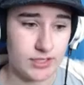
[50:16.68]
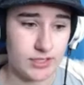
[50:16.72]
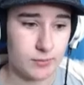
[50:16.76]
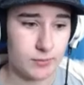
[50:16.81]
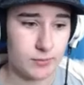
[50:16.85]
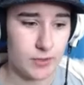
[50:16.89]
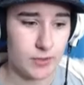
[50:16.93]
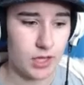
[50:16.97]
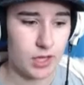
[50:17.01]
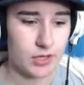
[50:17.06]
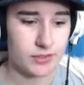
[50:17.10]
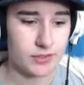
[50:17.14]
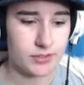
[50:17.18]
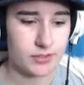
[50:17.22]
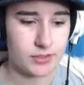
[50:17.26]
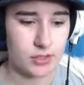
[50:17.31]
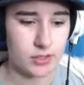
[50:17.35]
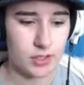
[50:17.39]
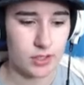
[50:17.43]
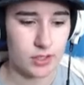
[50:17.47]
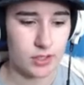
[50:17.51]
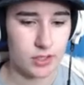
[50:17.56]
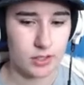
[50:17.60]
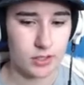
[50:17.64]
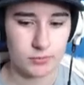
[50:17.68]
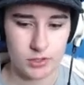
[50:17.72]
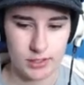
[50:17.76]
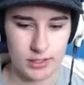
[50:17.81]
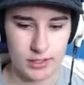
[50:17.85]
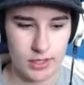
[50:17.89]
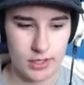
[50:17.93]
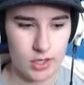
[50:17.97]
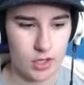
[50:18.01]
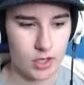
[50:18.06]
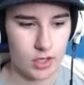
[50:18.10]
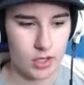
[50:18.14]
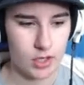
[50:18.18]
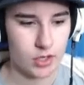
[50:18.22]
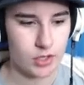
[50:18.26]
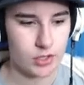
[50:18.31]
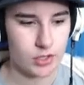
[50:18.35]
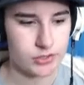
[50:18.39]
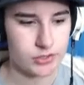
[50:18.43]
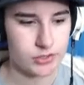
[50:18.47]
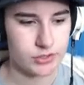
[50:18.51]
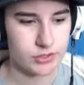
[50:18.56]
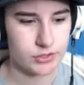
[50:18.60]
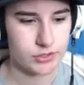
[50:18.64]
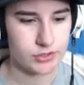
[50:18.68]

so I'm gonna get her to...